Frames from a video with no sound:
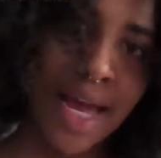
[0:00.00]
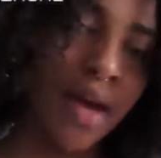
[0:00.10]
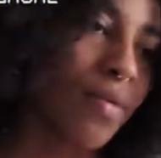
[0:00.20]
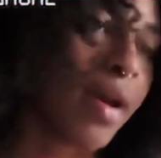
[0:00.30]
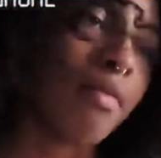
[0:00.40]

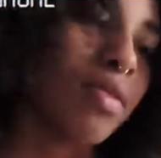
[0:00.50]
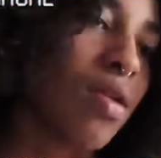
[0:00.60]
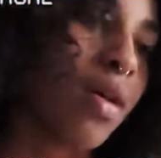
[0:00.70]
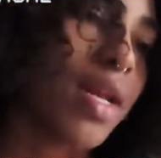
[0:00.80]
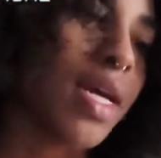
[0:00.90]
whatever you
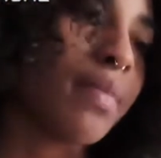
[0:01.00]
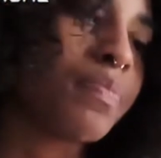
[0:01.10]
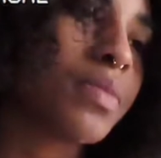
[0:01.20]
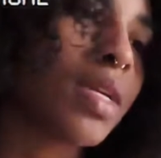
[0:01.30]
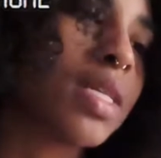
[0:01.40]
call it,
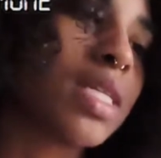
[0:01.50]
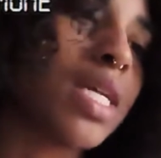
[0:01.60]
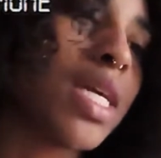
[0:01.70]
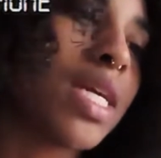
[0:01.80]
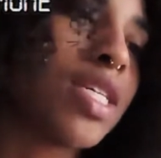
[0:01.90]

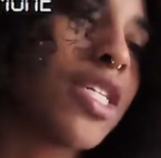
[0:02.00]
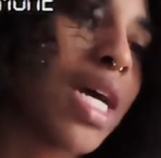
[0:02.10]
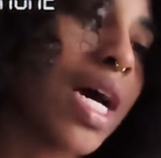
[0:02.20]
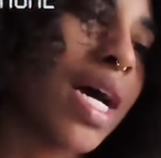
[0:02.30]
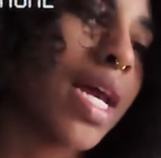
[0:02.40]
Sleek and
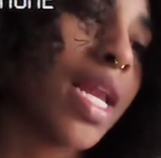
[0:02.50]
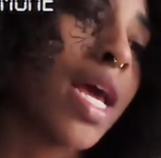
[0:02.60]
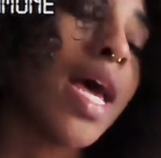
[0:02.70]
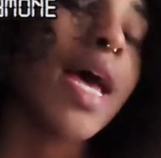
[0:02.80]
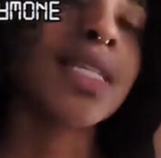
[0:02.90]
Shine.
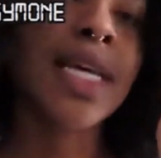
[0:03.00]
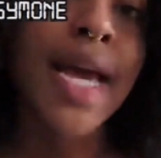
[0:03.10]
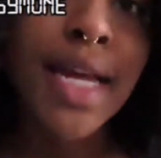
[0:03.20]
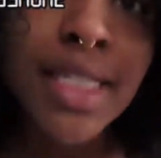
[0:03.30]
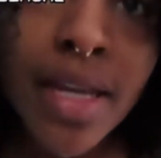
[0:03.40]
It's an
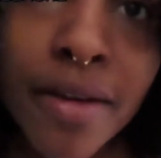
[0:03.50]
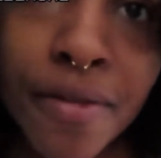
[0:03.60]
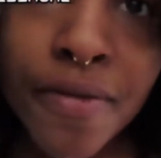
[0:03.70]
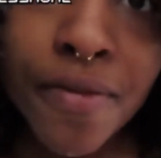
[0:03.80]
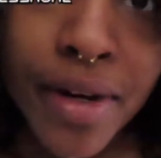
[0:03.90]

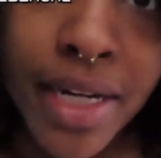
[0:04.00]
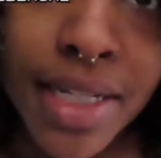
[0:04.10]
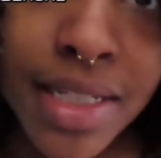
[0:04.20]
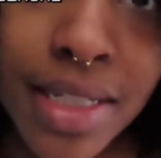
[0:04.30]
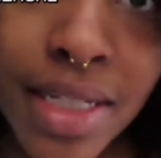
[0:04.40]

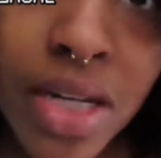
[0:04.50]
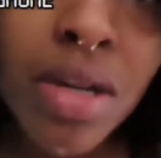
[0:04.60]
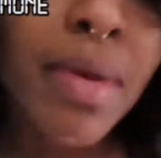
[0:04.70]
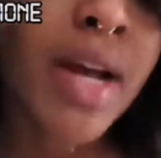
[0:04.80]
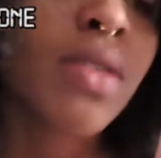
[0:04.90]
anti-frizz
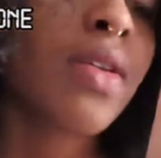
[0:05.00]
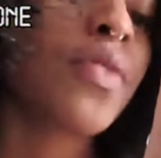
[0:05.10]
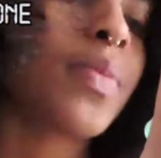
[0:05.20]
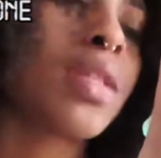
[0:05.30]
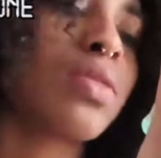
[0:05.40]
serum. I don't know if
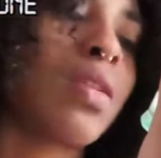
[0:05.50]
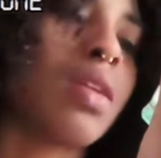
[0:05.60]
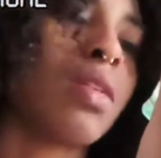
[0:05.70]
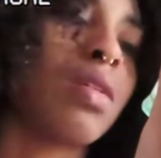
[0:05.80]
you put this on